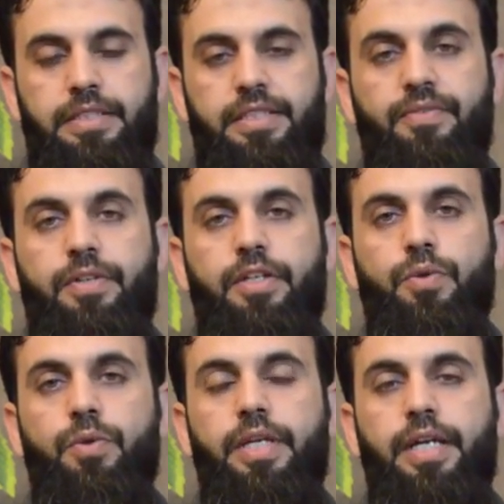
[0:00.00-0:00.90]
given a
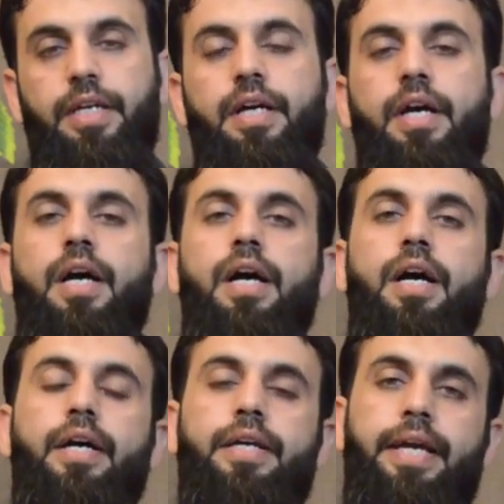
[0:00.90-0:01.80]
ruling
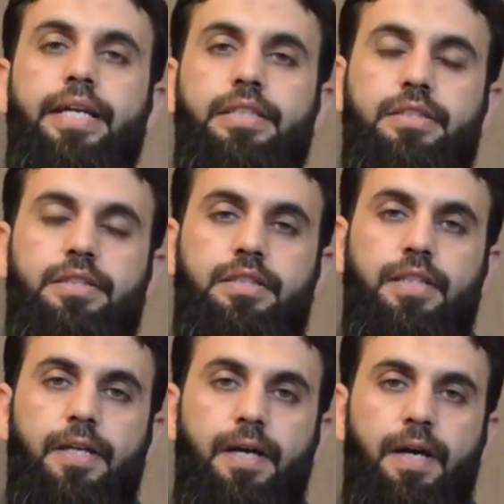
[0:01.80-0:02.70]
against
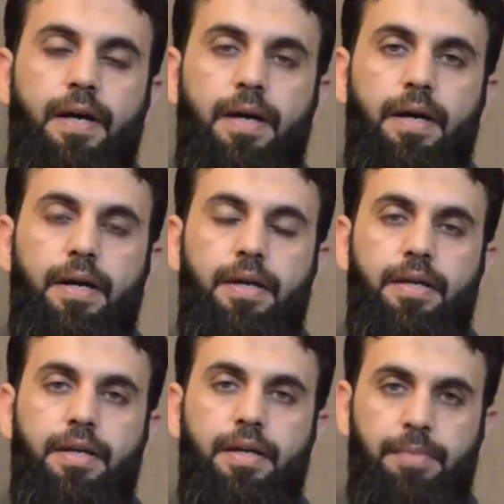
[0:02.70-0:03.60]

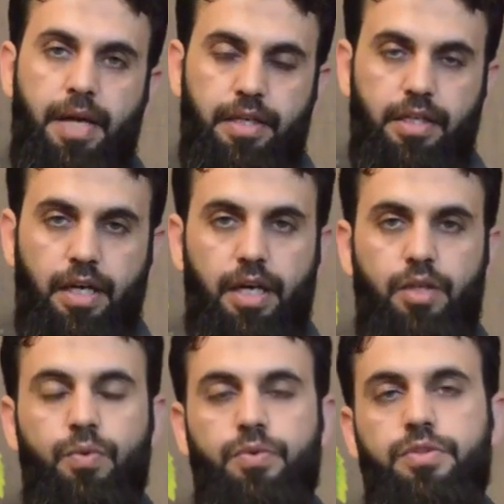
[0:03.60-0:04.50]
Imran
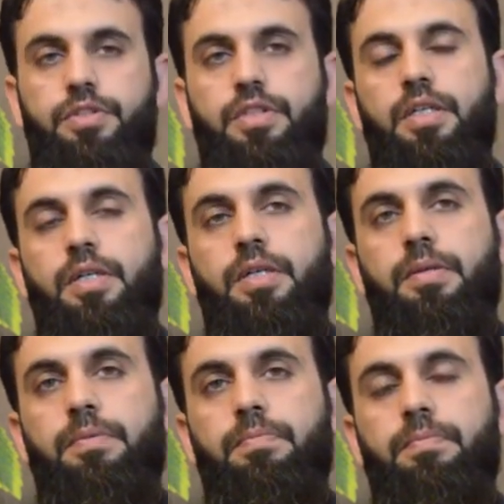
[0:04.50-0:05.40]
Khan, who is
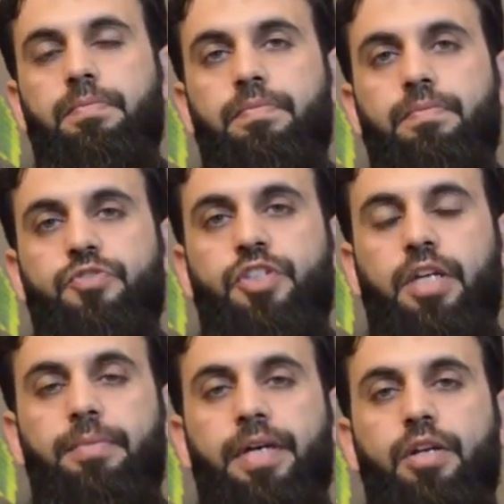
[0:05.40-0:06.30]
the
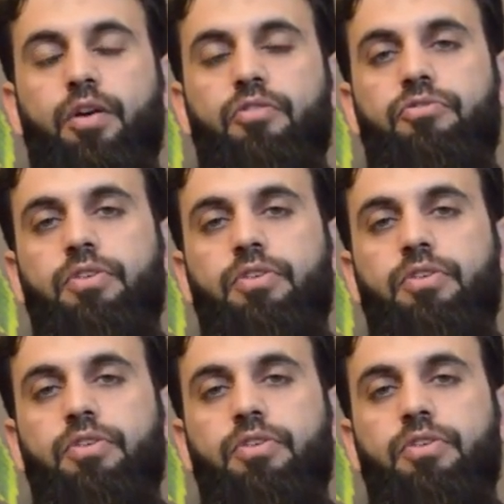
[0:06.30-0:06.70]
chairman of